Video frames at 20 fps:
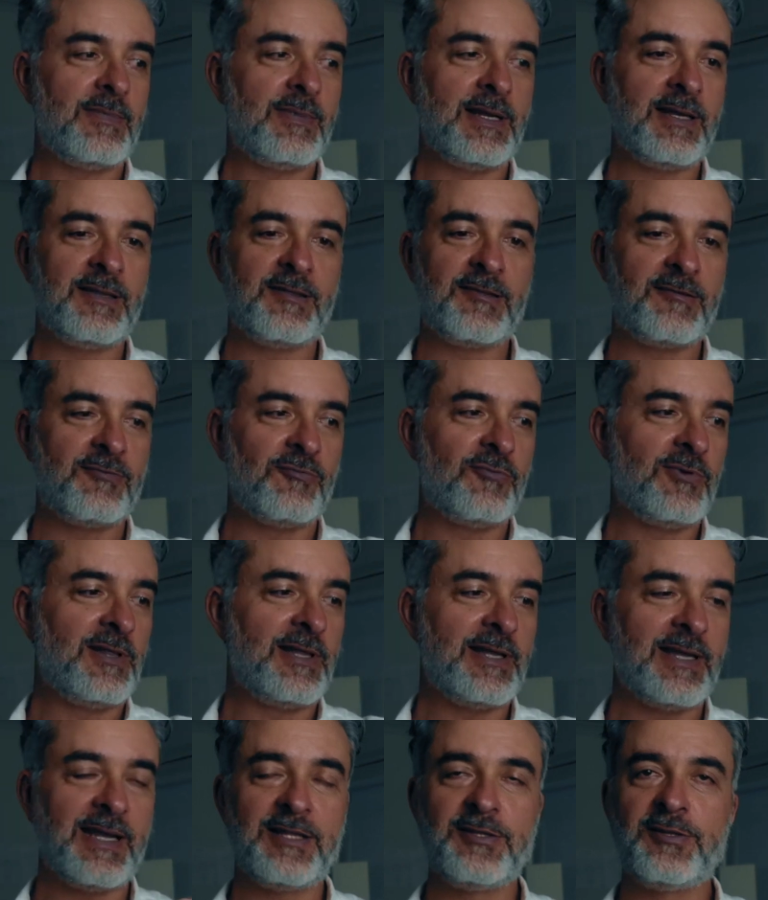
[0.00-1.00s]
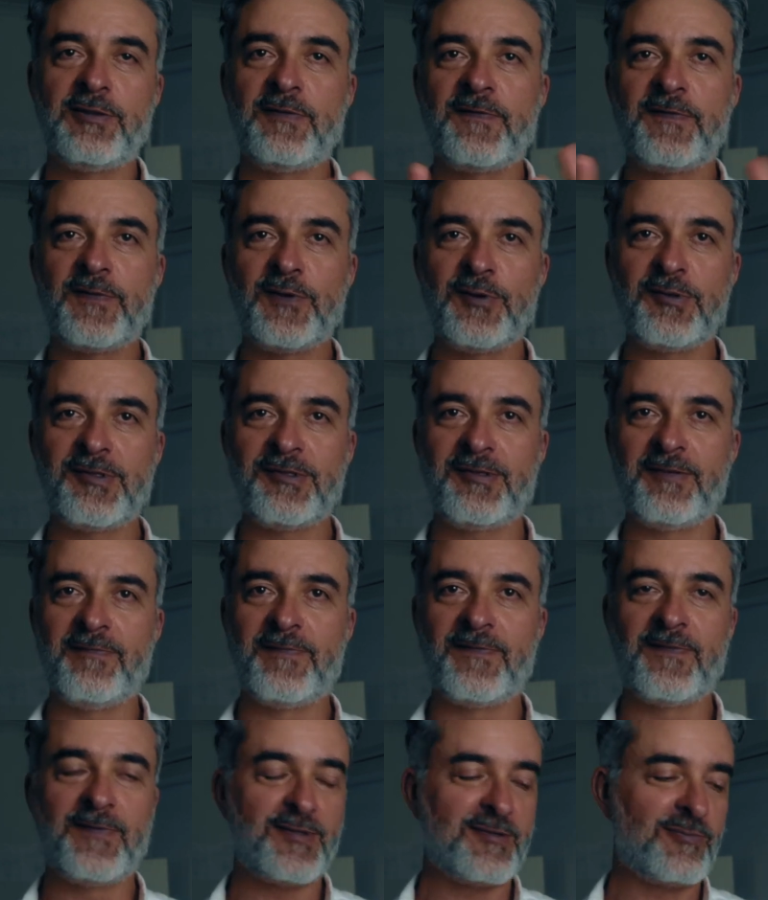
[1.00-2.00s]
it's really a
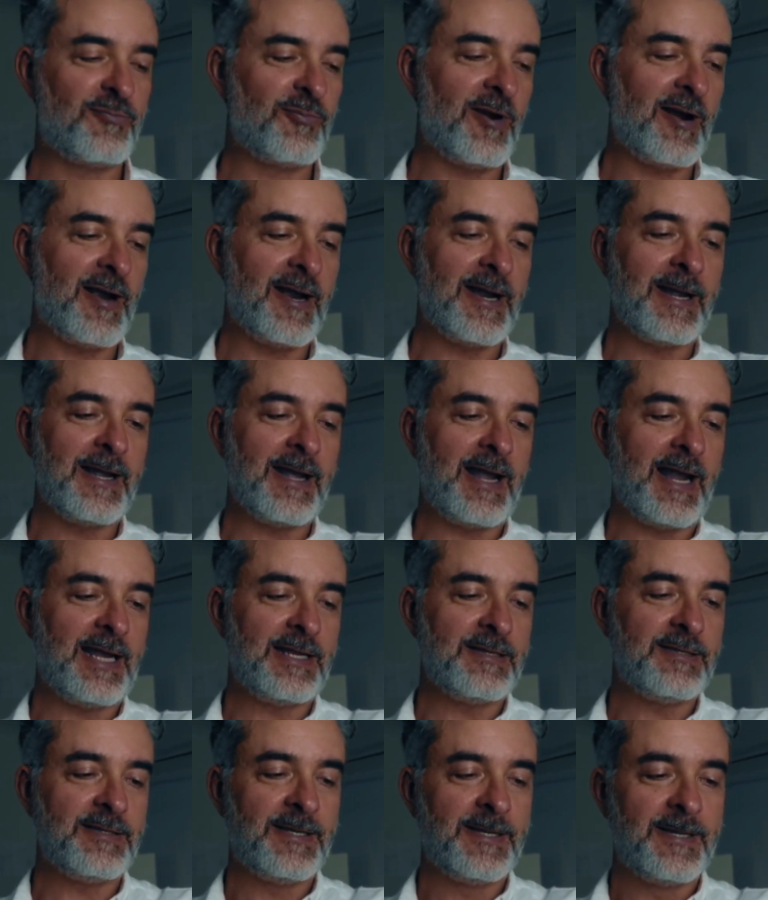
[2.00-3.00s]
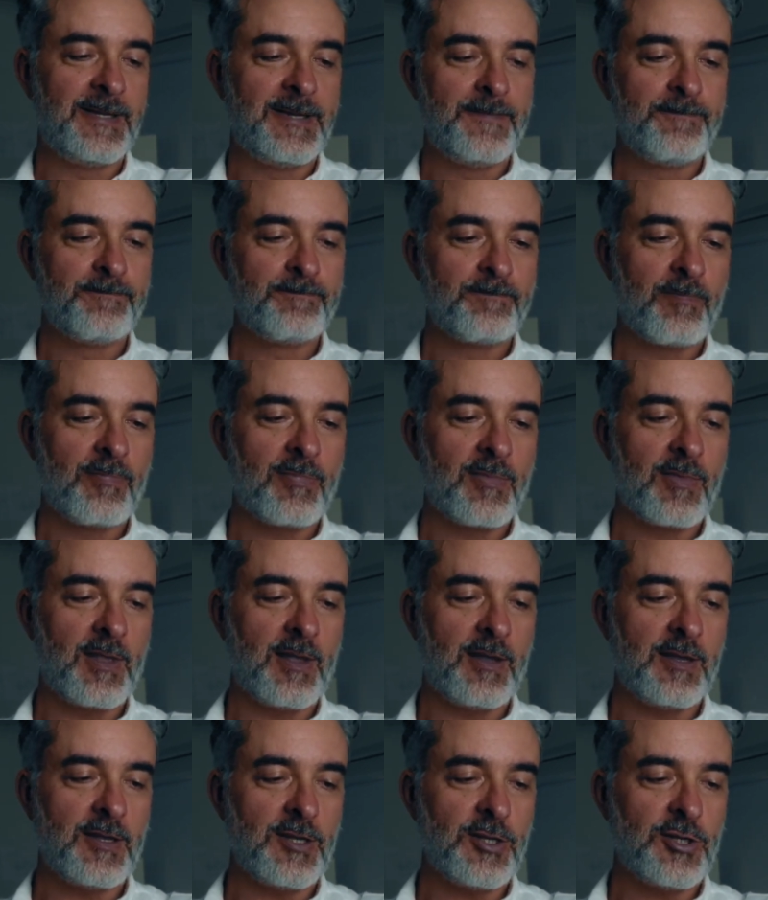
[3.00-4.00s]
diffusive spray, and
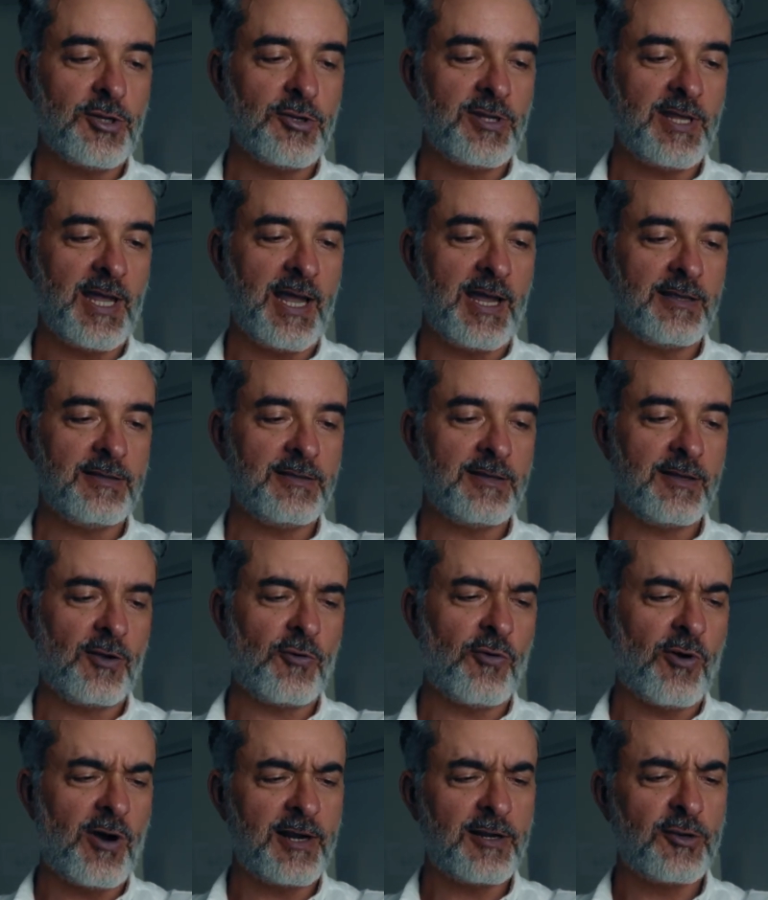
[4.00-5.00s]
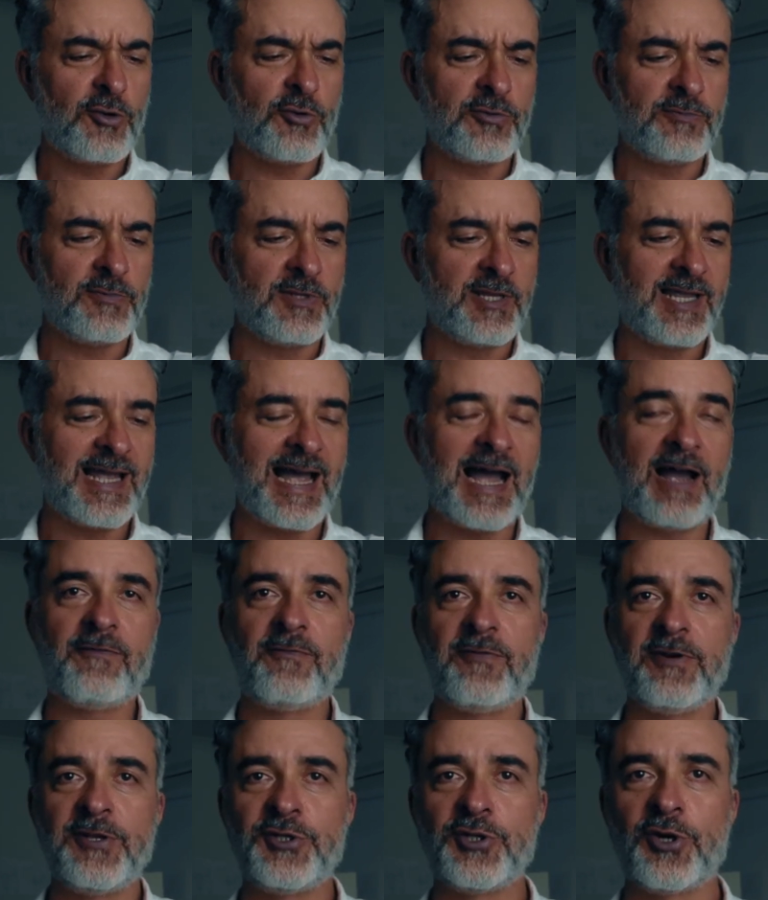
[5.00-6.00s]
you get quite a good
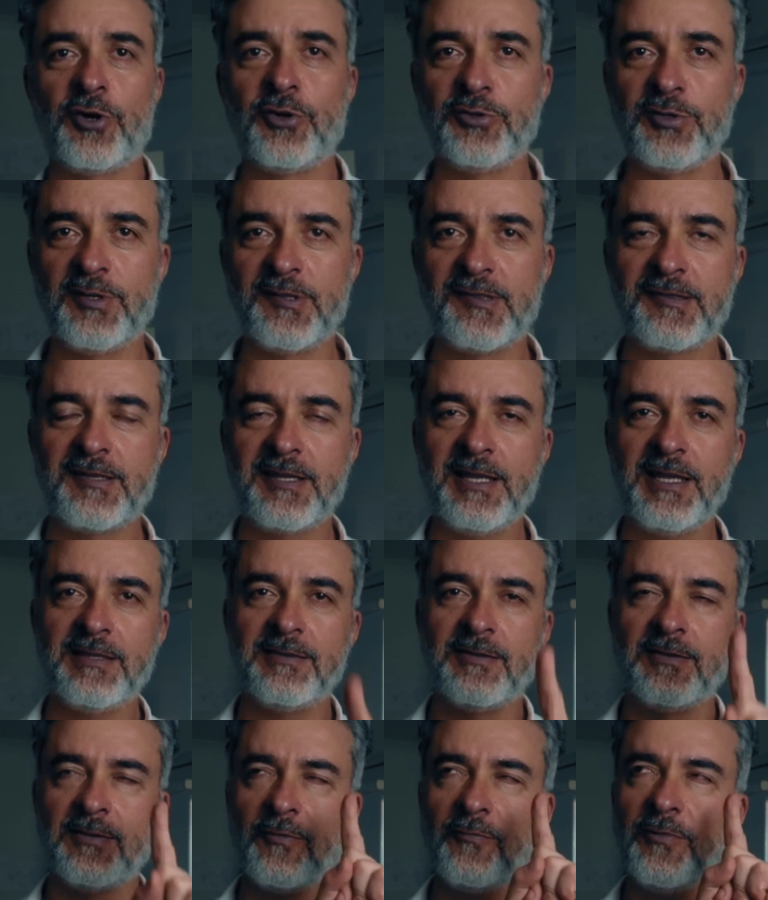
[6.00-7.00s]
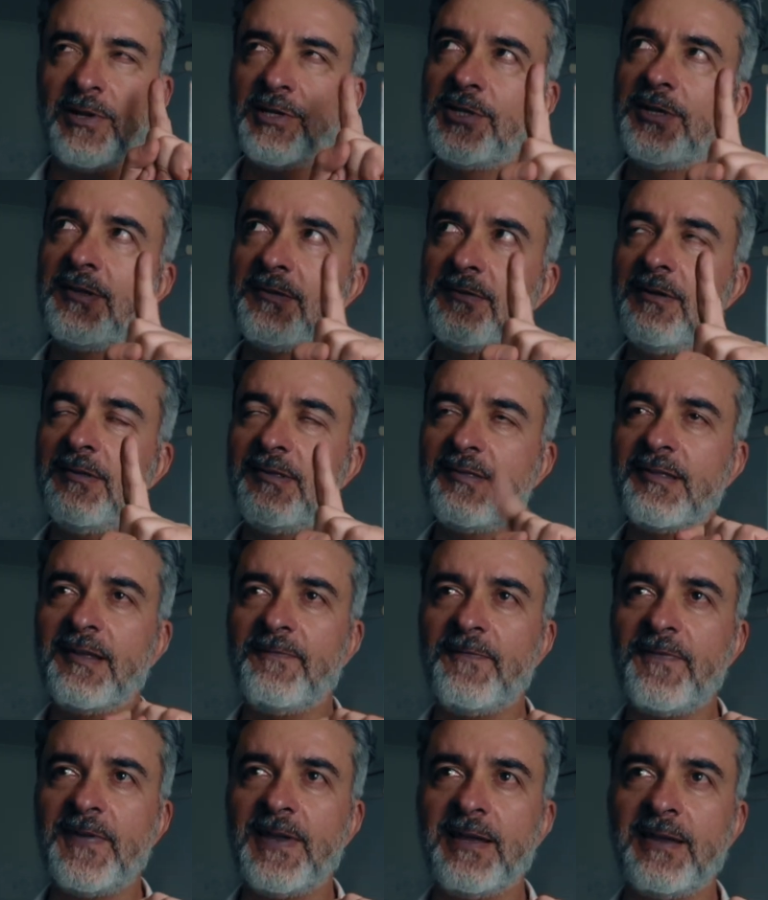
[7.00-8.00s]
coverage on your skin, which is not
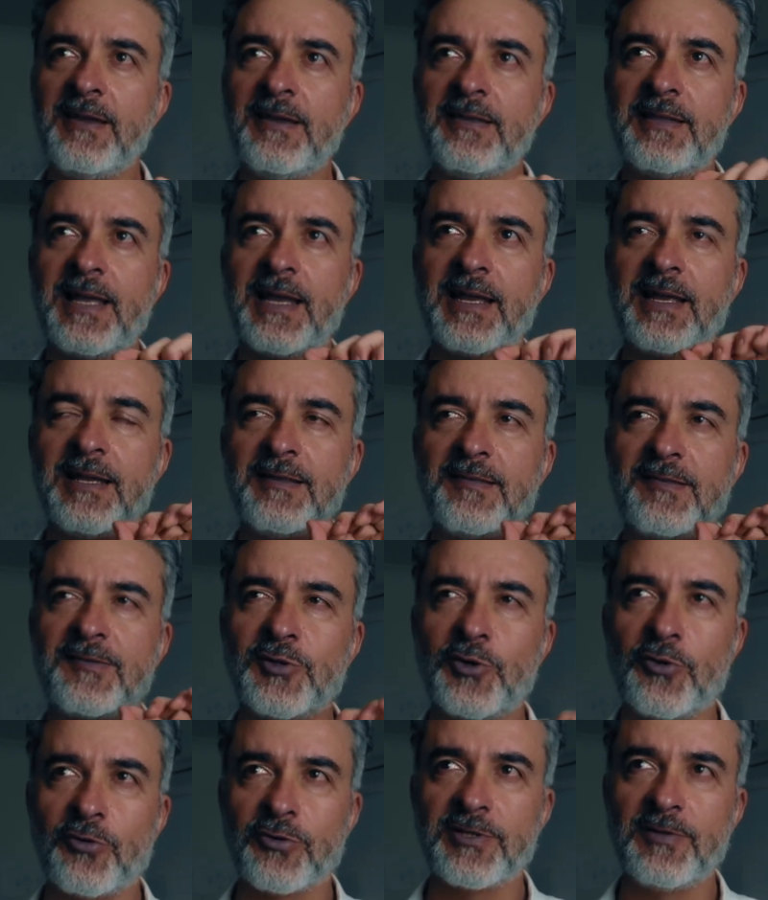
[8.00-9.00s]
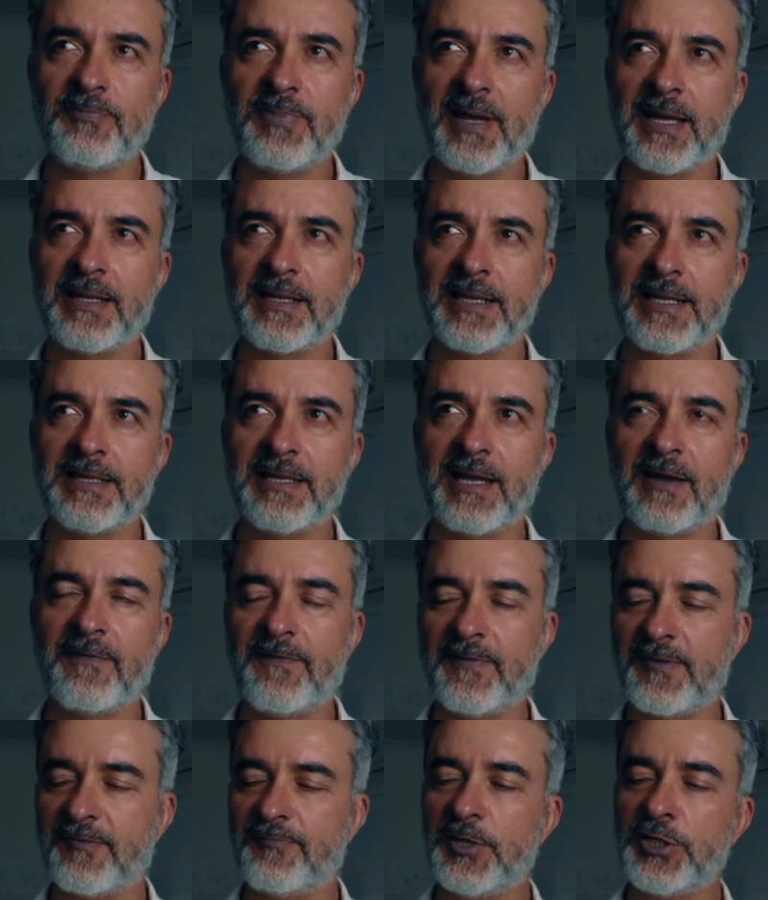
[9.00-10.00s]
something that gets talked about
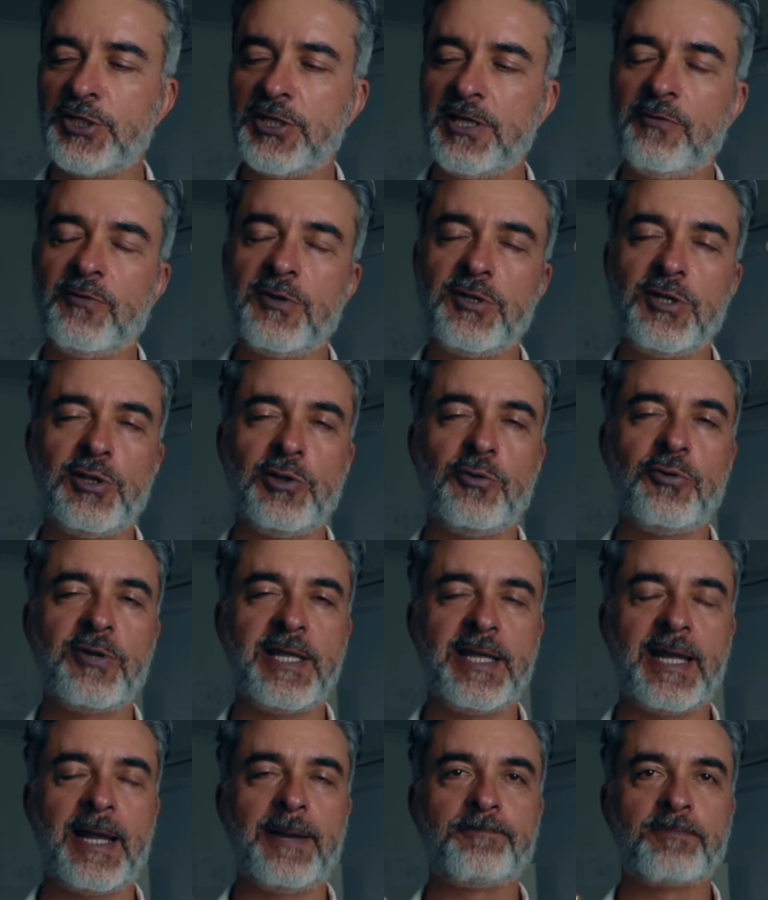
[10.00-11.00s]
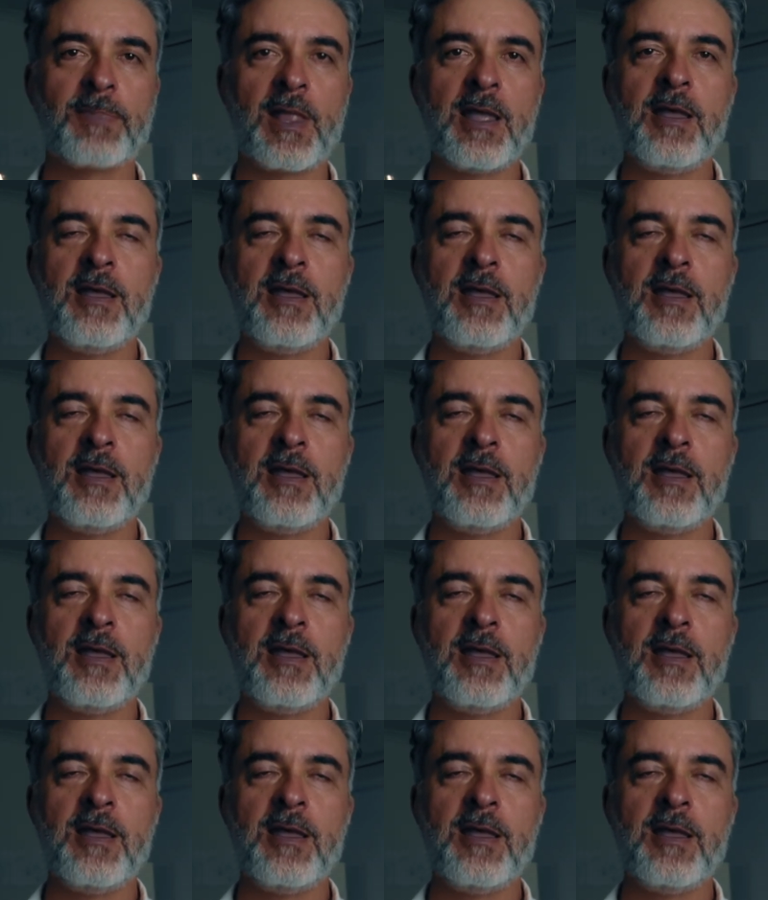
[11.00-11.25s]
enough, especially when you're looking at